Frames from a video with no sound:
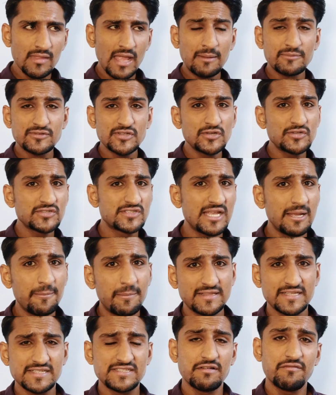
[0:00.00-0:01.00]
I'm sorry to say,
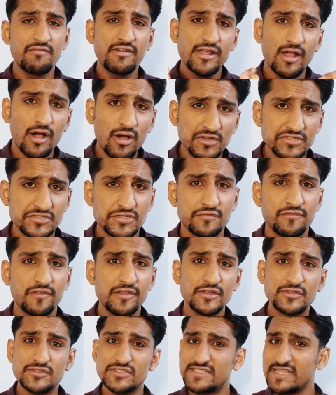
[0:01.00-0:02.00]
but this is a very harsh truth for
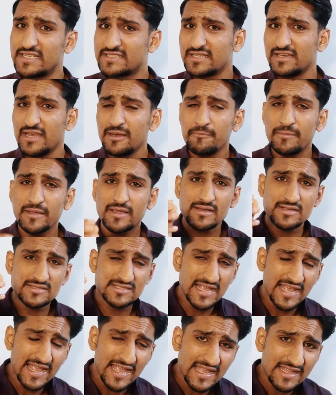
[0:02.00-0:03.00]
you to settle in,
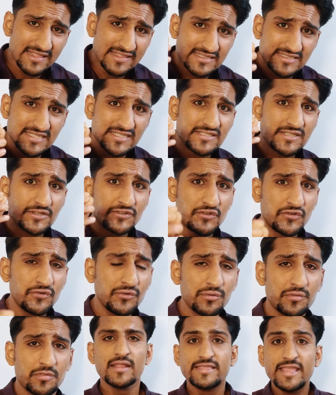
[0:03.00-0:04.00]
because this is the
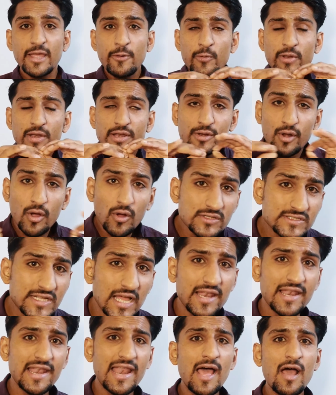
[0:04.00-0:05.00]
truth. They will not
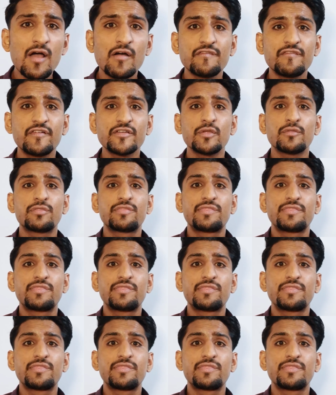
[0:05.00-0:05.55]
allow for your